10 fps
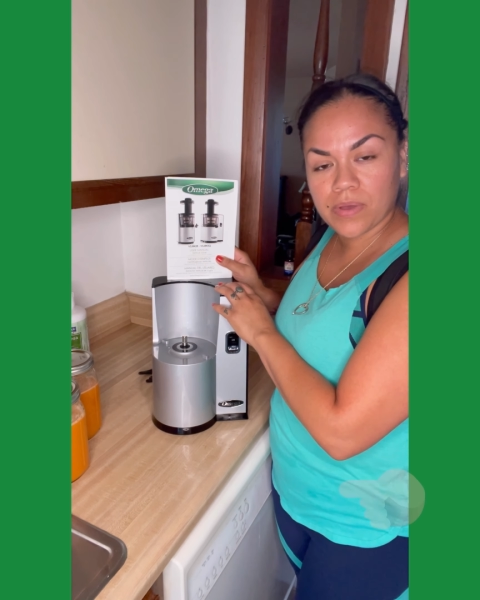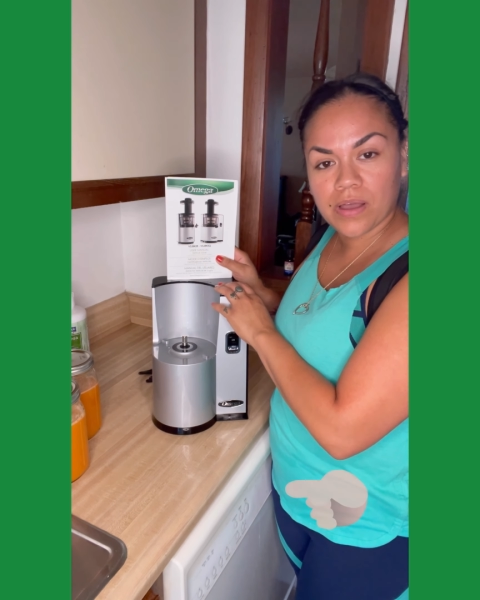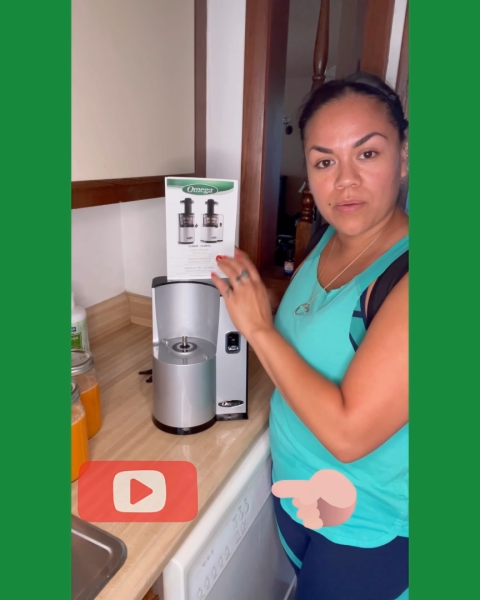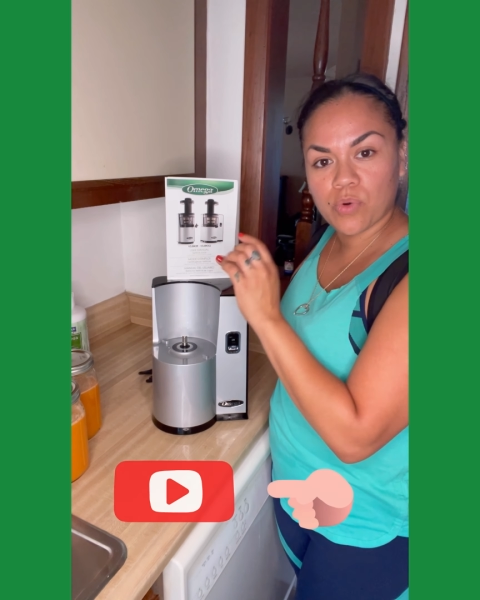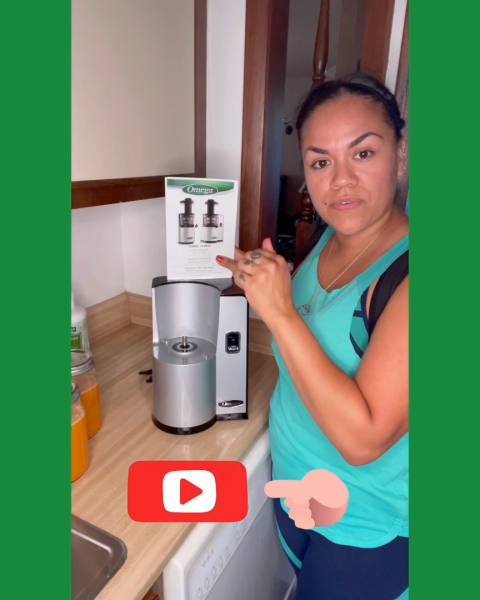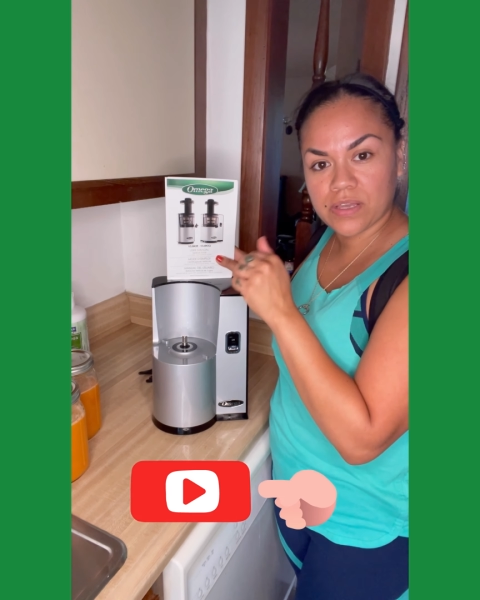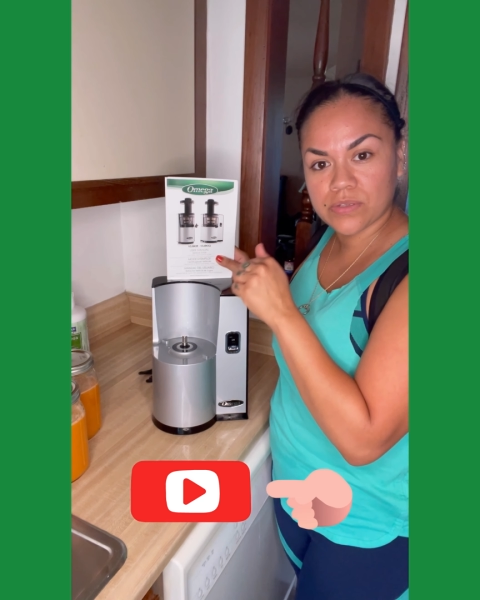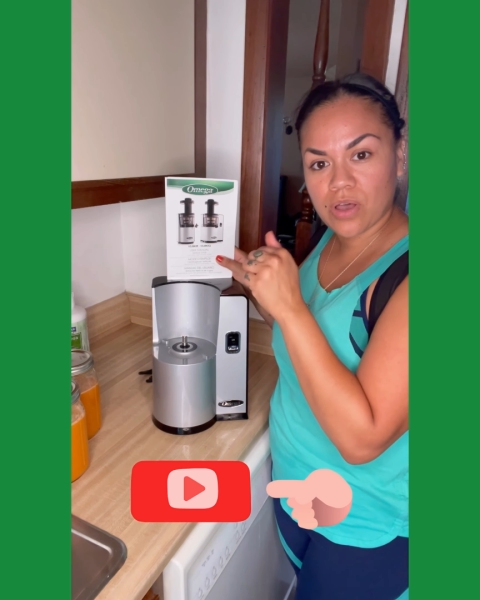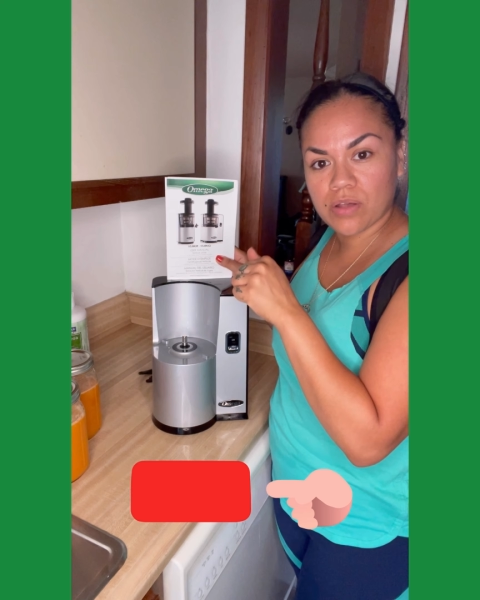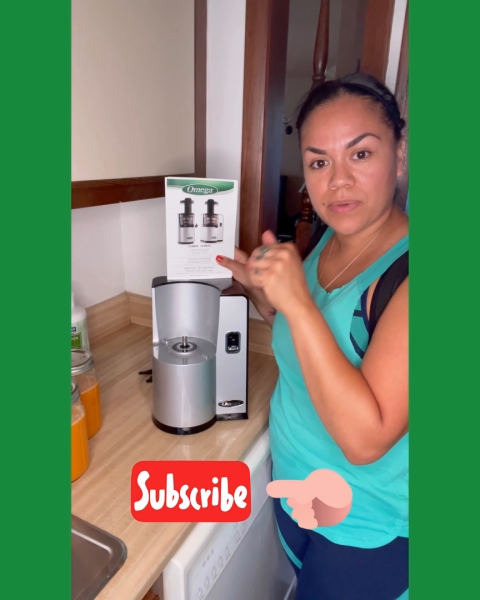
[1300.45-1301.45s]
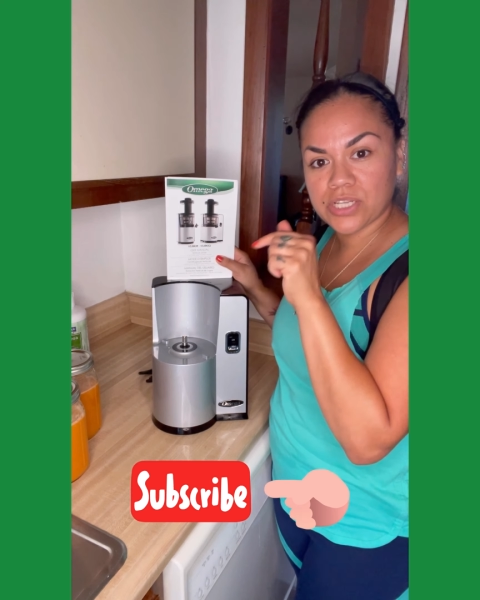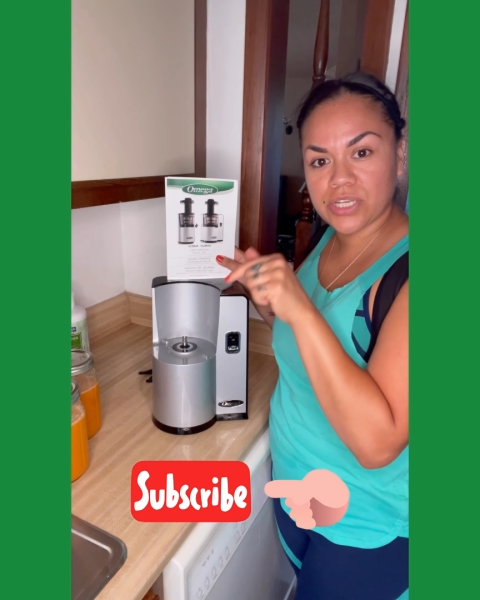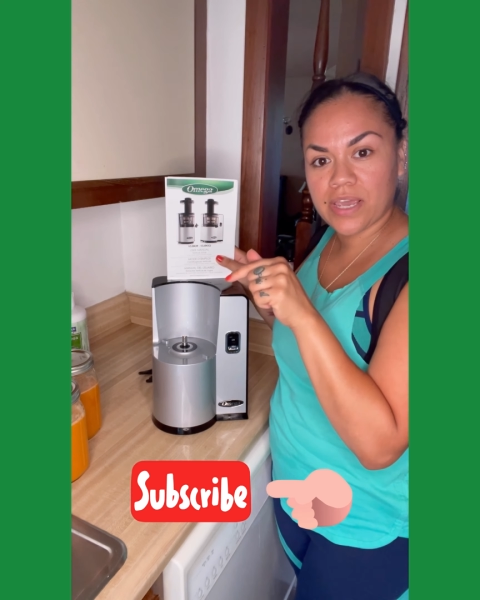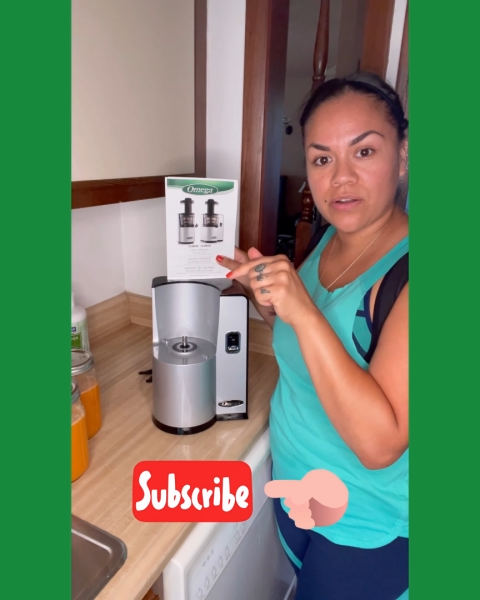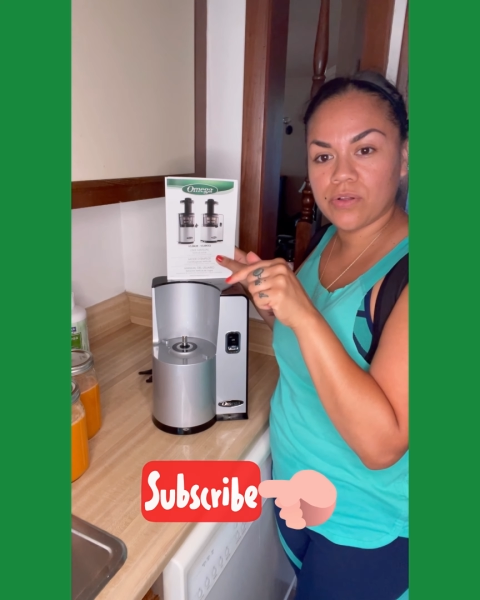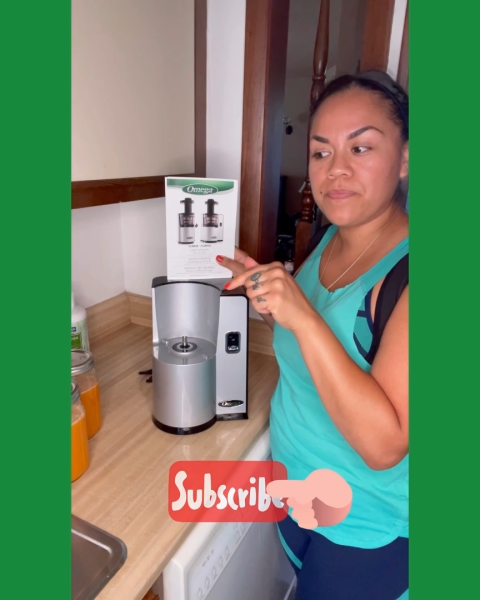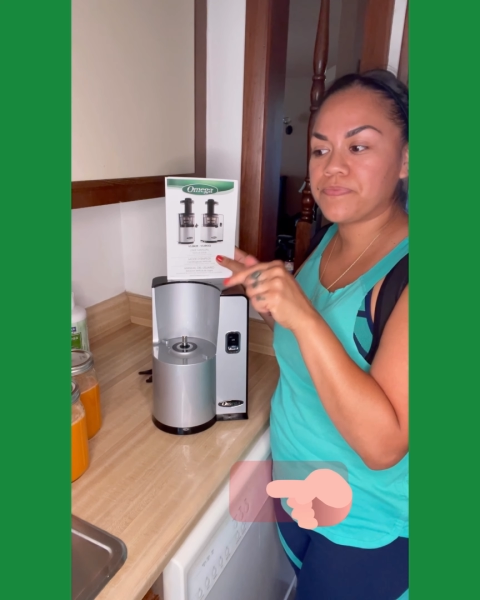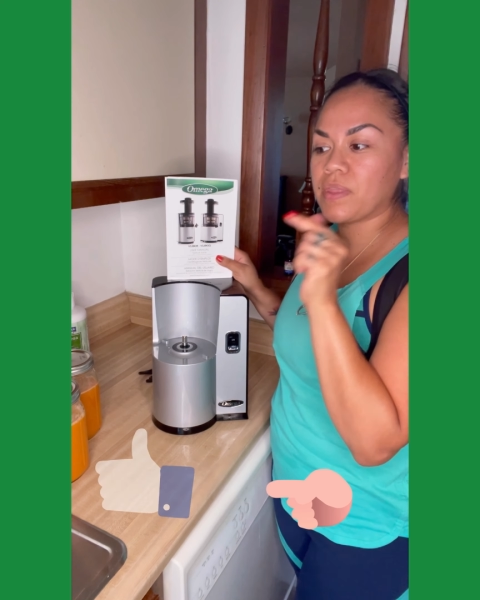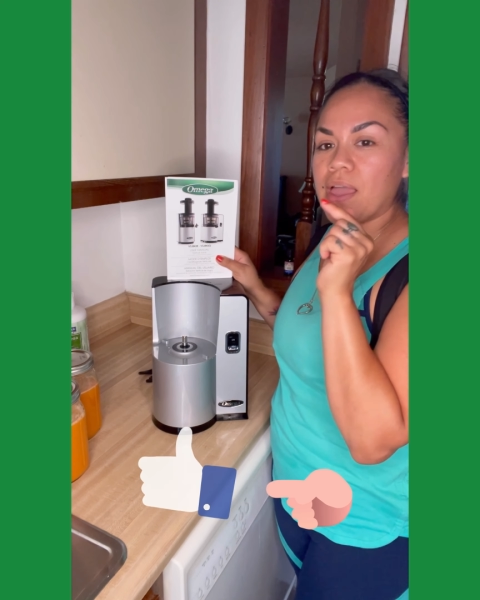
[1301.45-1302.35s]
uh, more videos on my channel.